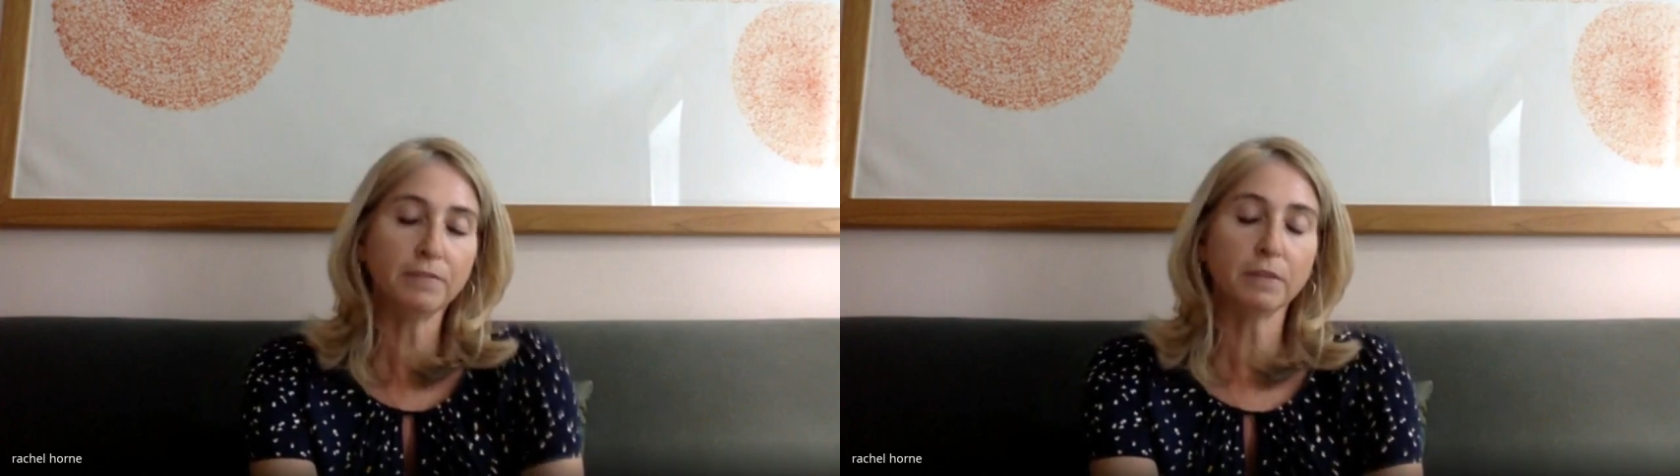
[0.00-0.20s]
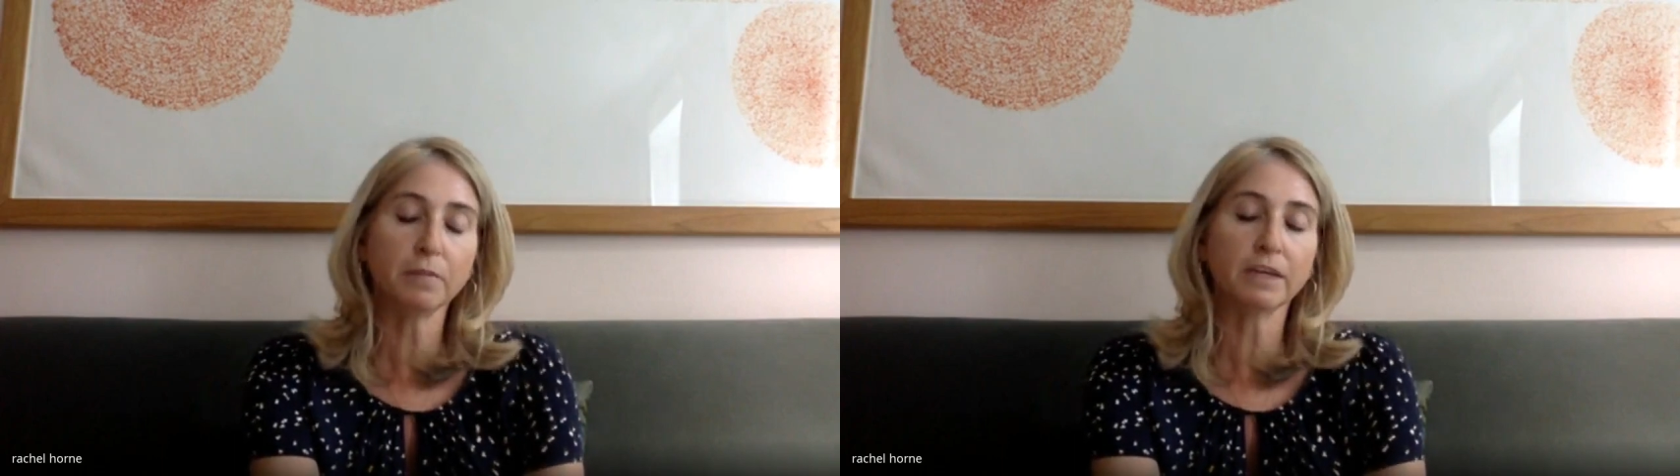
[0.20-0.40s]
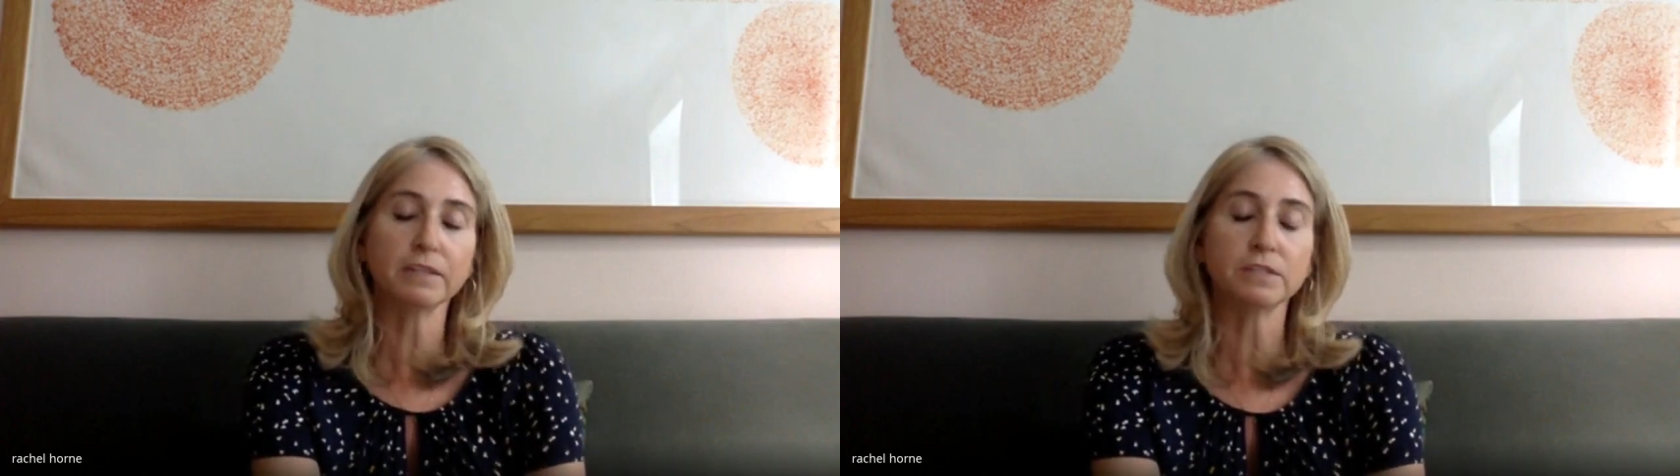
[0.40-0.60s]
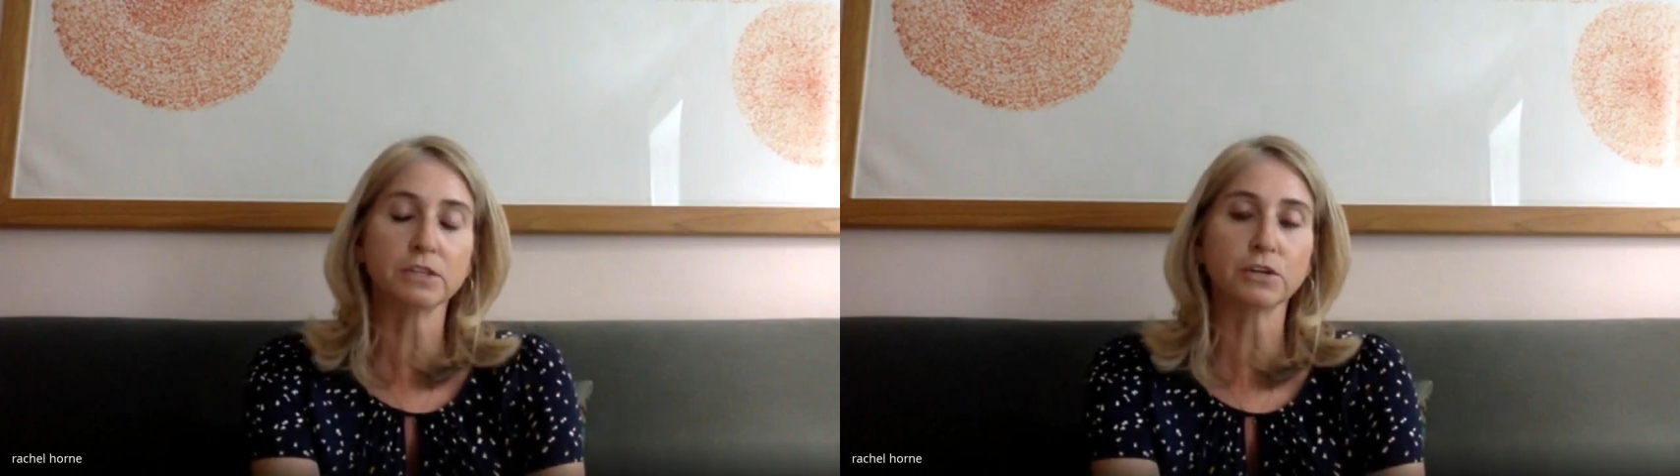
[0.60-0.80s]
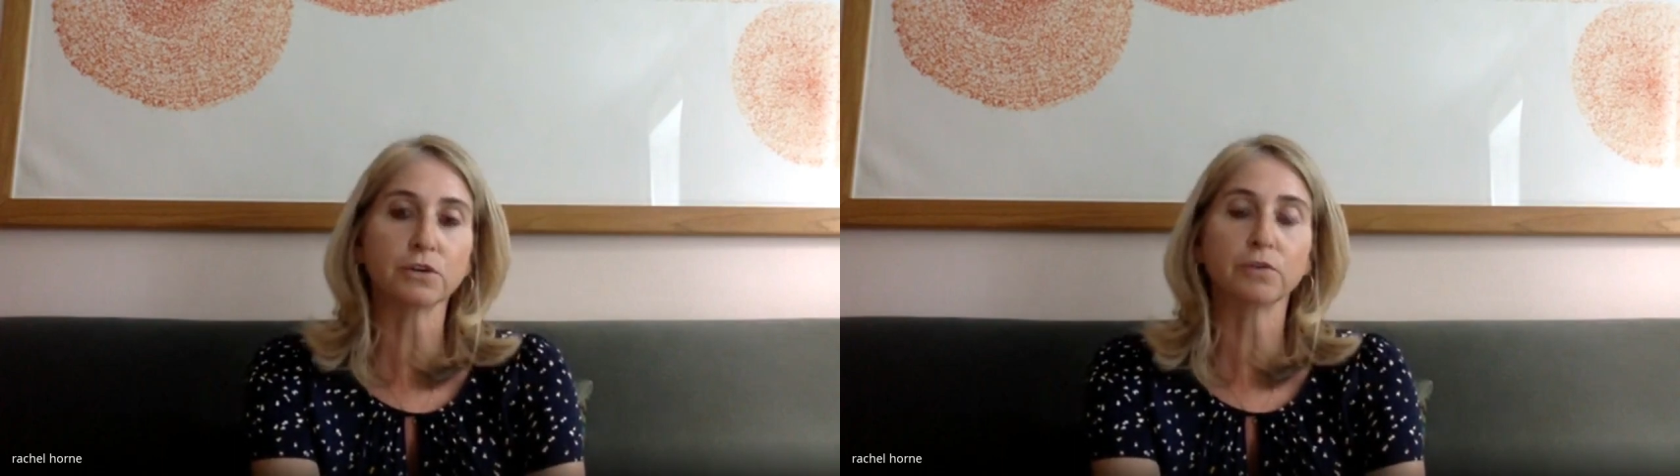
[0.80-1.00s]
might
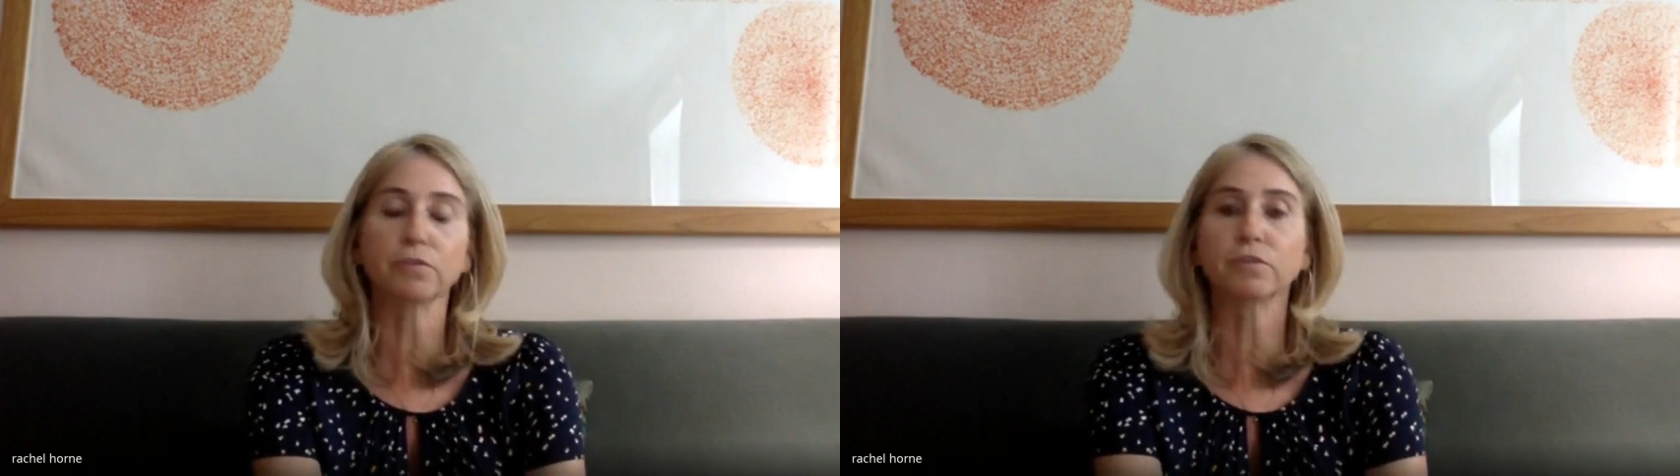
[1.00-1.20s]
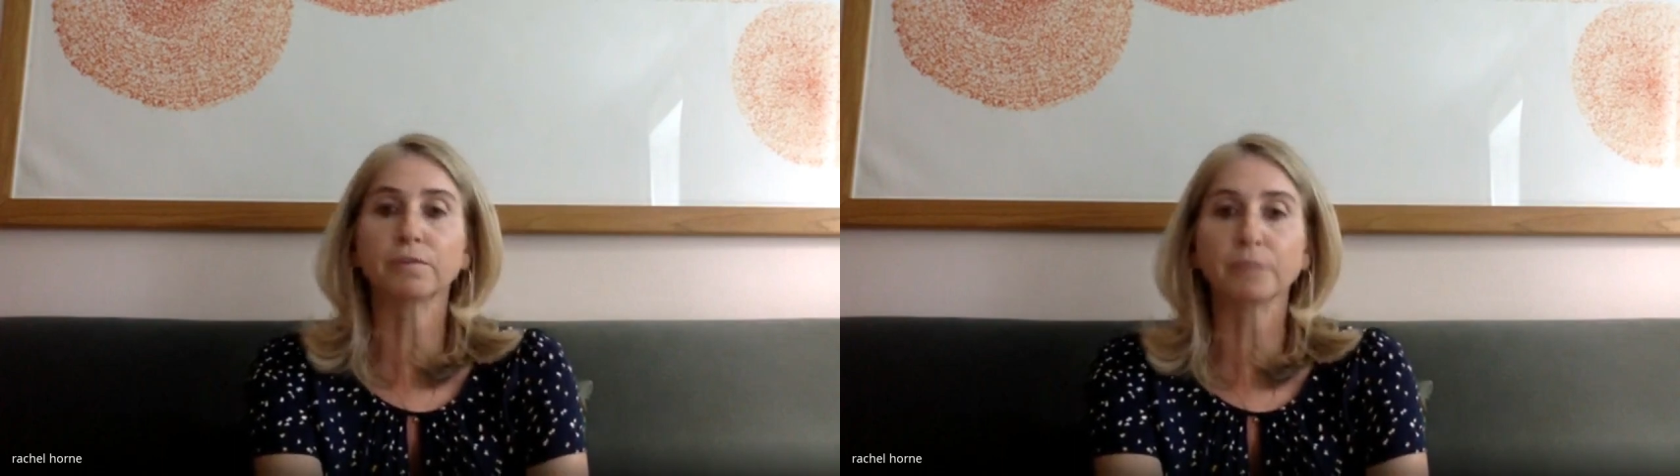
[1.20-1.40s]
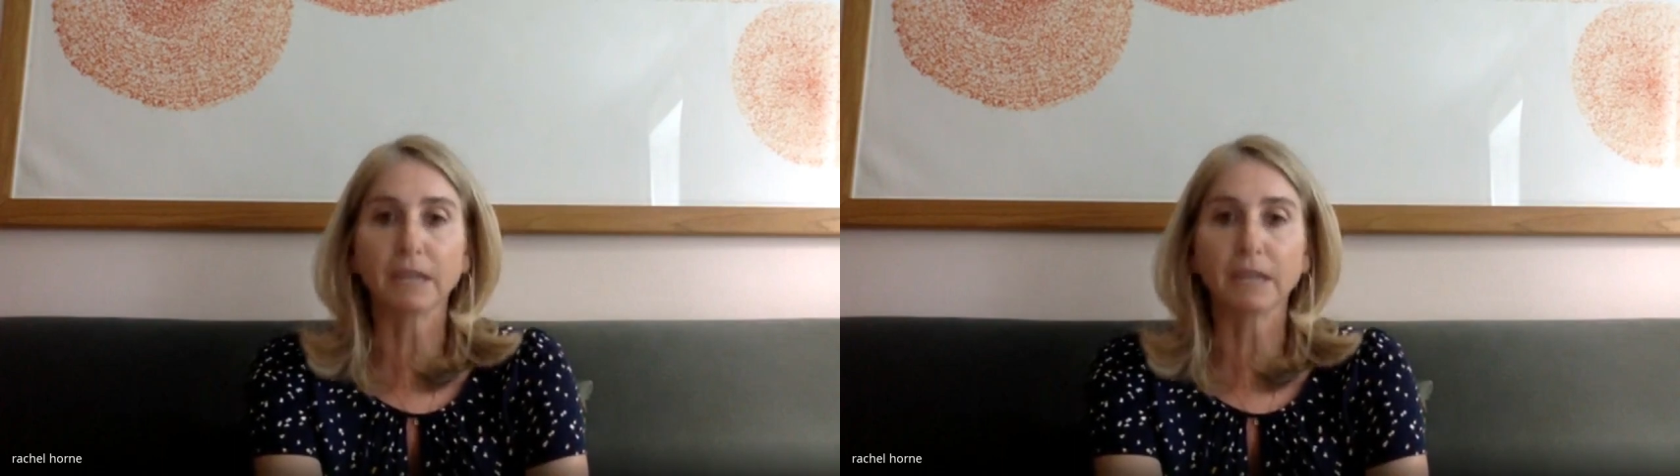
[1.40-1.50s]
consider something